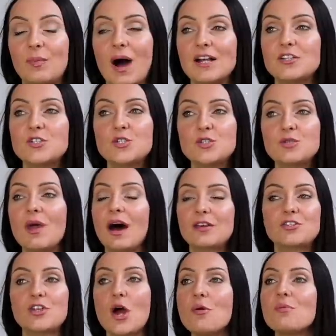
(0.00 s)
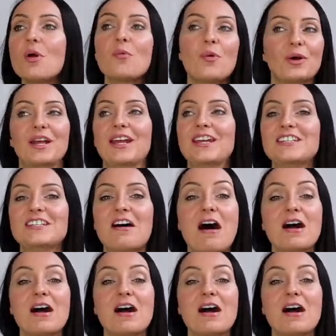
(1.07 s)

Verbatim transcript: but I I don't know what it is.